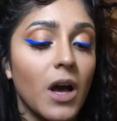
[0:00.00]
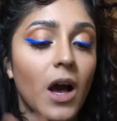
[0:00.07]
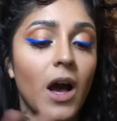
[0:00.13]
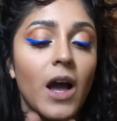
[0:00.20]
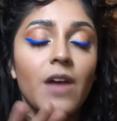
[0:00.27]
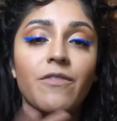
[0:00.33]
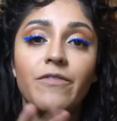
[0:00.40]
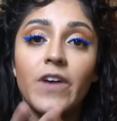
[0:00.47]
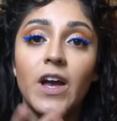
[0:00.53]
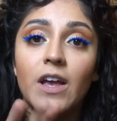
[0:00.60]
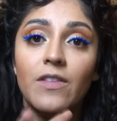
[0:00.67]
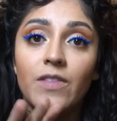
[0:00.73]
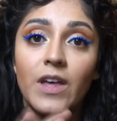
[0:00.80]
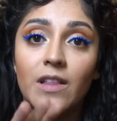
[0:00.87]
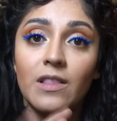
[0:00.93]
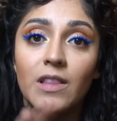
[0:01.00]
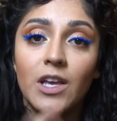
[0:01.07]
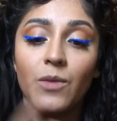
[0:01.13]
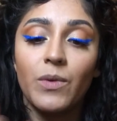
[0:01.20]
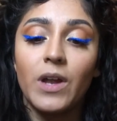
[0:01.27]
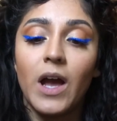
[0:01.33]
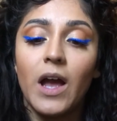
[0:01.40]
I find that
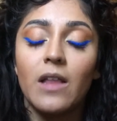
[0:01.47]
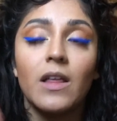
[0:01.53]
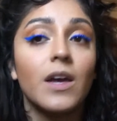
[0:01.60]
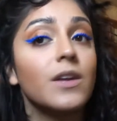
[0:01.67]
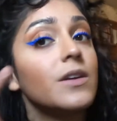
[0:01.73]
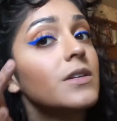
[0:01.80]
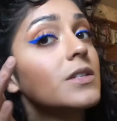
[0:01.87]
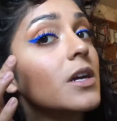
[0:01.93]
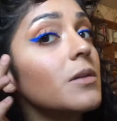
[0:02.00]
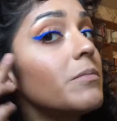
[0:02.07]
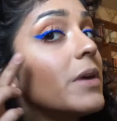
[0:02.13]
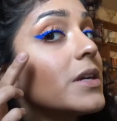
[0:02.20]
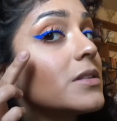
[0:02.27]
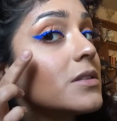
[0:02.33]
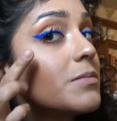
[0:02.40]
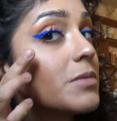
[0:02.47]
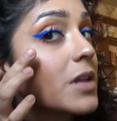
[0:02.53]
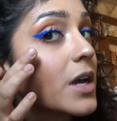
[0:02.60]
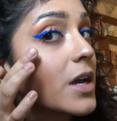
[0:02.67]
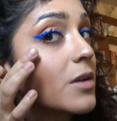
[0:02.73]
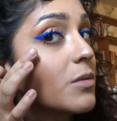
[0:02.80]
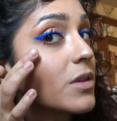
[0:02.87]
liquid highlighters are best
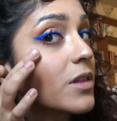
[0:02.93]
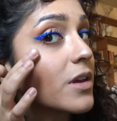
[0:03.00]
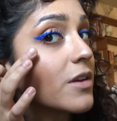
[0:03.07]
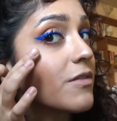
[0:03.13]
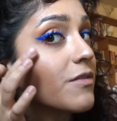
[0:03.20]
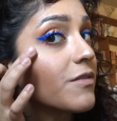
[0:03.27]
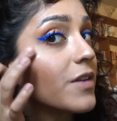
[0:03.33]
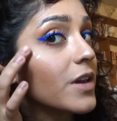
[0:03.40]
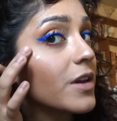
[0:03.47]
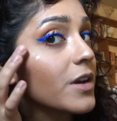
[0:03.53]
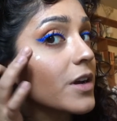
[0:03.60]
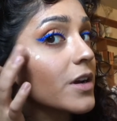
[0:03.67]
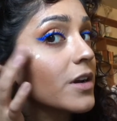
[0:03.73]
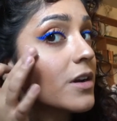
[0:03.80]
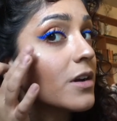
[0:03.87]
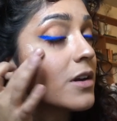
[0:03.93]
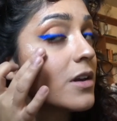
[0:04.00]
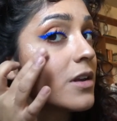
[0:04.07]
applied with a finger,